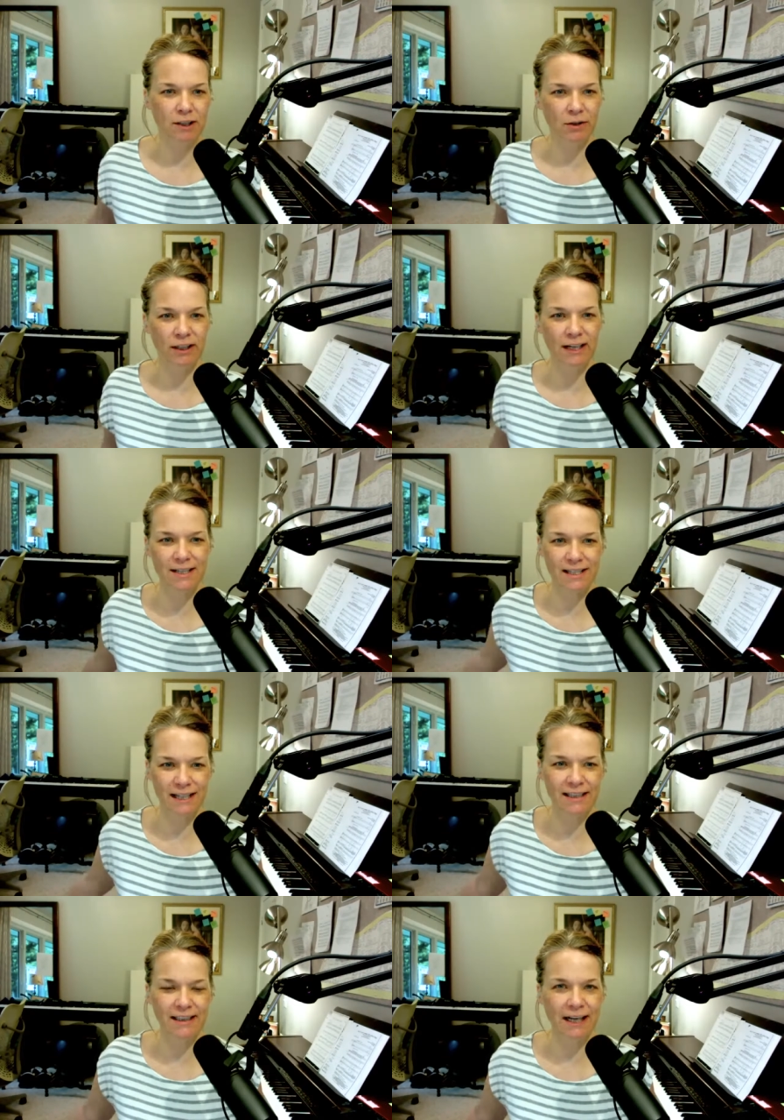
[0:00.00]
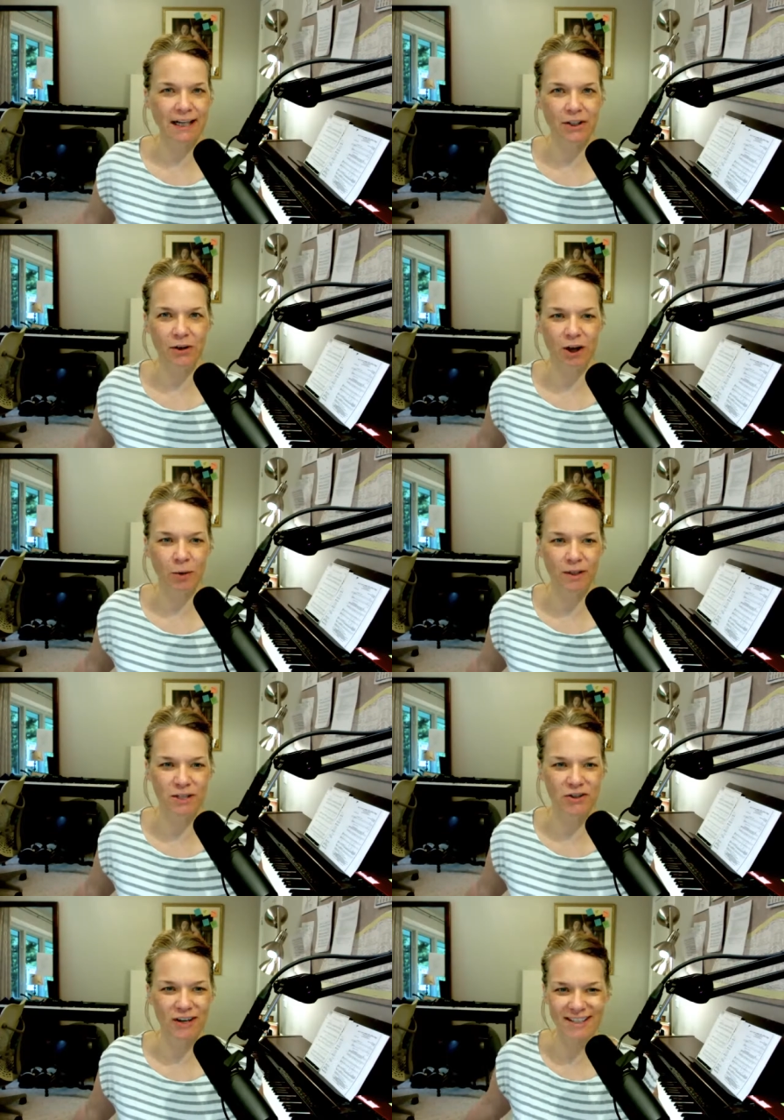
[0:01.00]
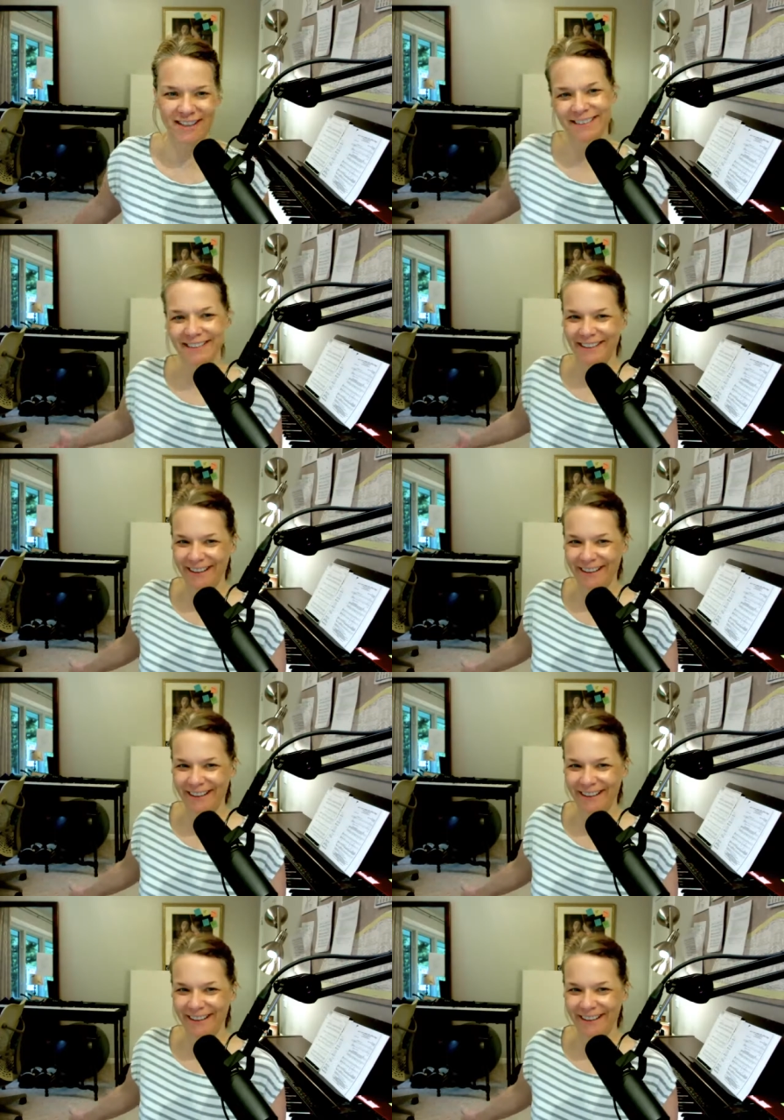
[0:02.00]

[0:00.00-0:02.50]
they kind of stand in line and they're always stretching.